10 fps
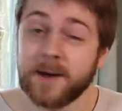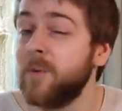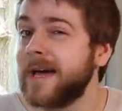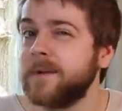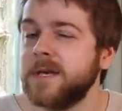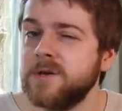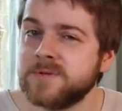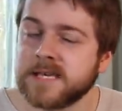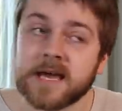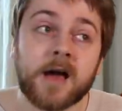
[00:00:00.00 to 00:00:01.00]
and we're going to be
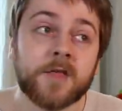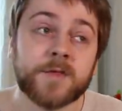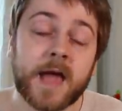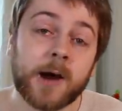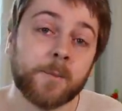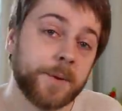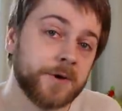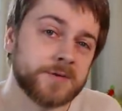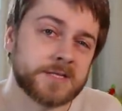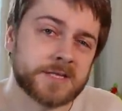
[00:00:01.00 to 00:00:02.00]
using the
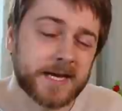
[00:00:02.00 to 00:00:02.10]
Outpost,